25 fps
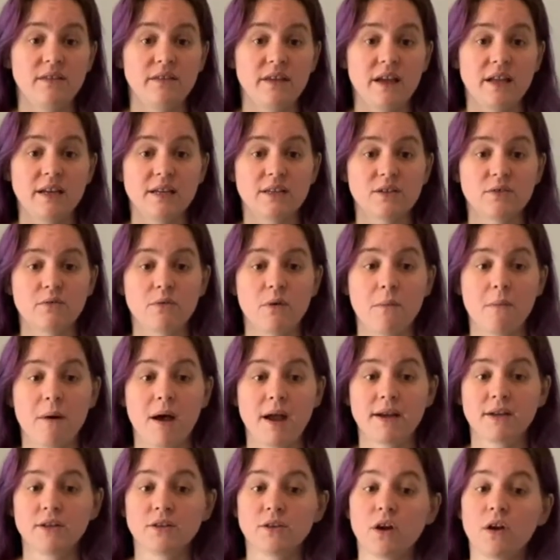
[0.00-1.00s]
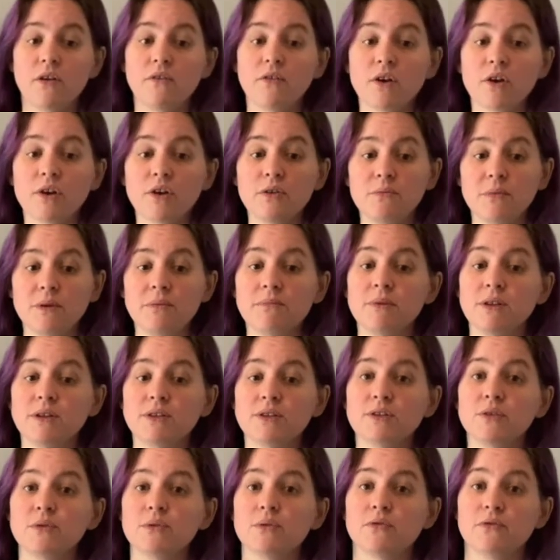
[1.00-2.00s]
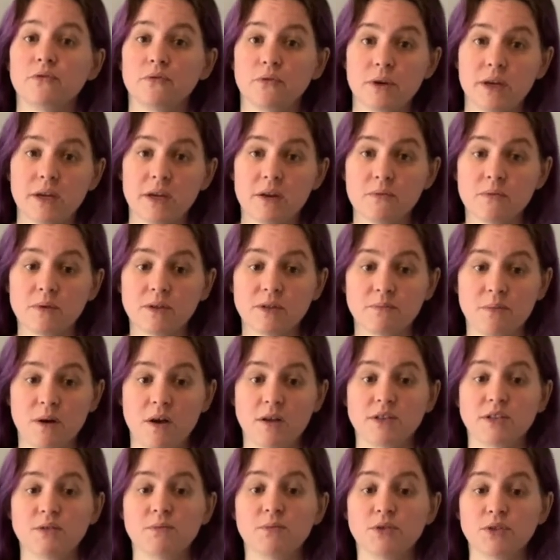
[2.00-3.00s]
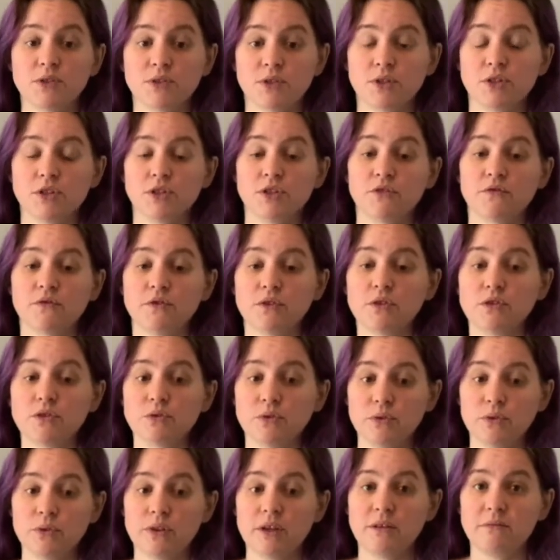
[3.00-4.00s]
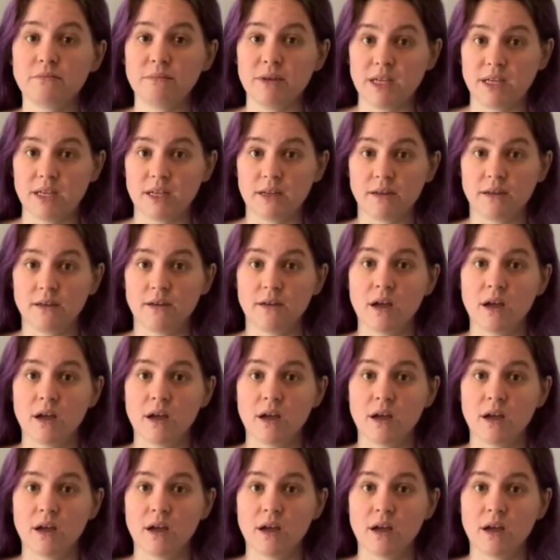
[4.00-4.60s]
and as a reminder of our commitment to a free and responsible search for truth and meaning.